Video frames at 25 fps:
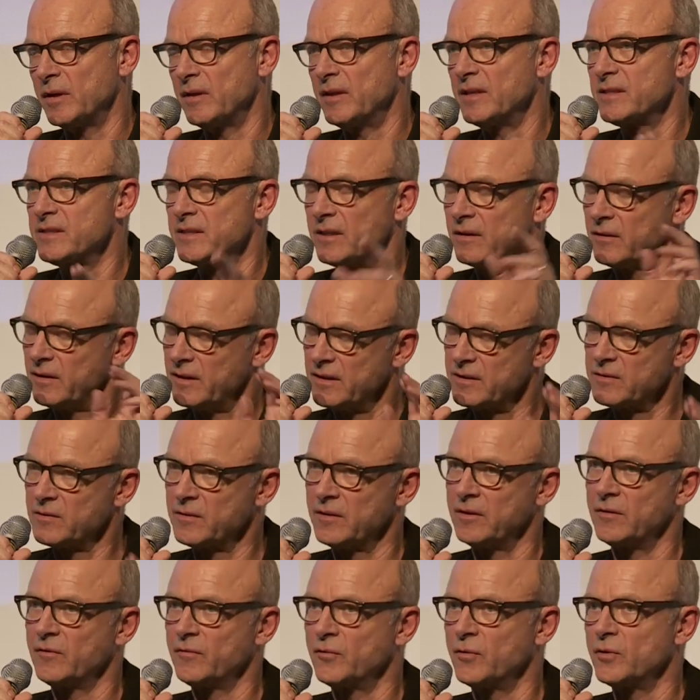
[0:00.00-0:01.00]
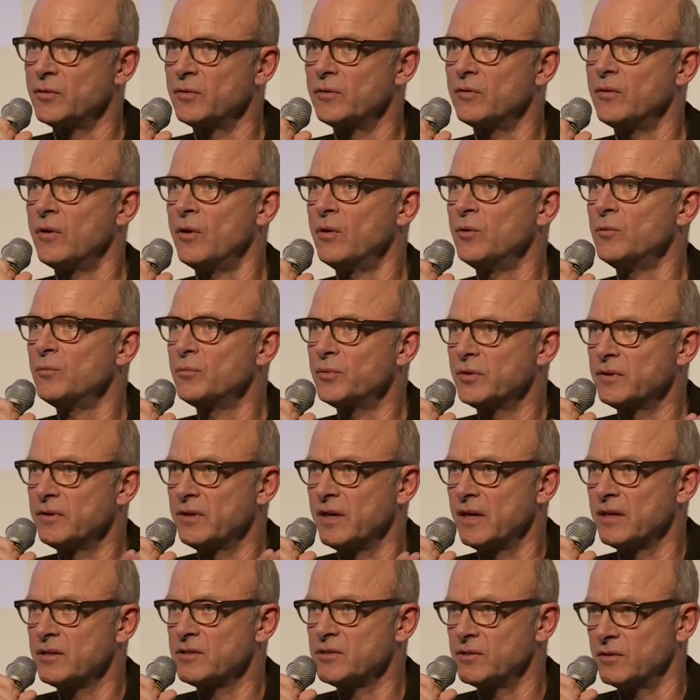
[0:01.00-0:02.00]
They said it's for your own
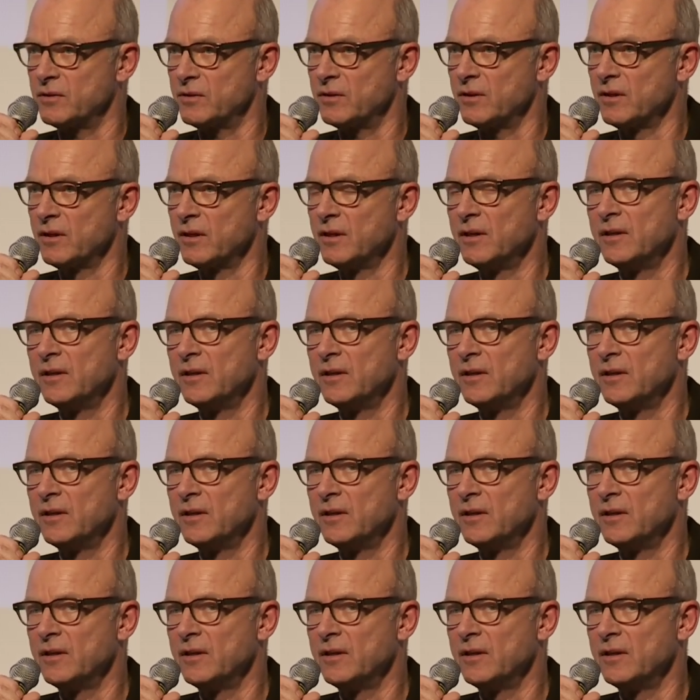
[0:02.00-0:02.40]
protection.